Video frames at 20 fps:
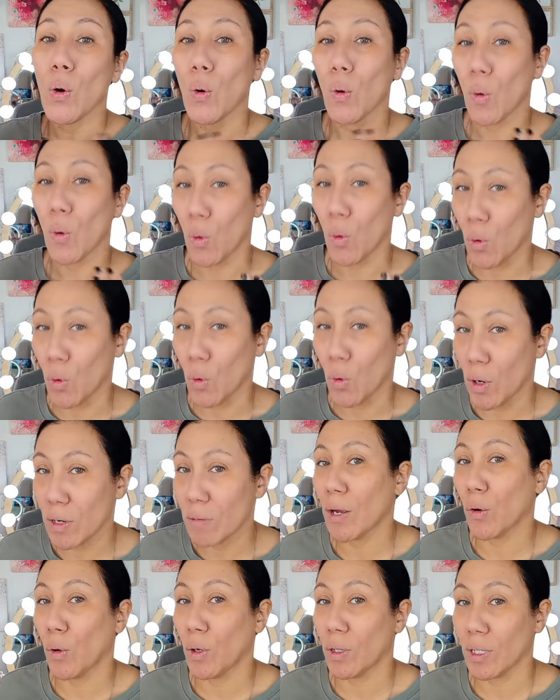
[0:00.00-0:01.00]
on my
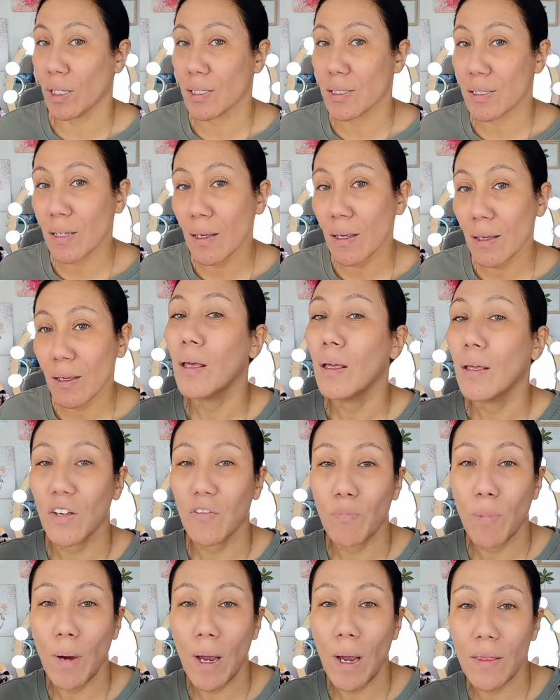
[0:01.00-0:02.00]
oily skin. If
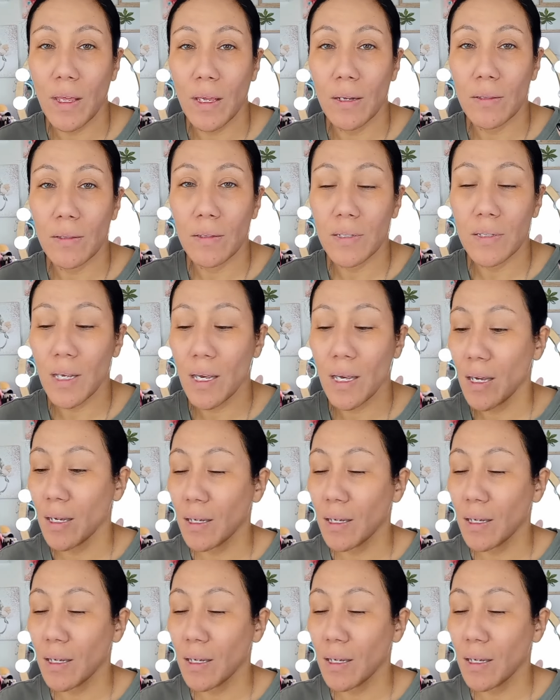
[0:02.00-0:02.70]
by the end of the day,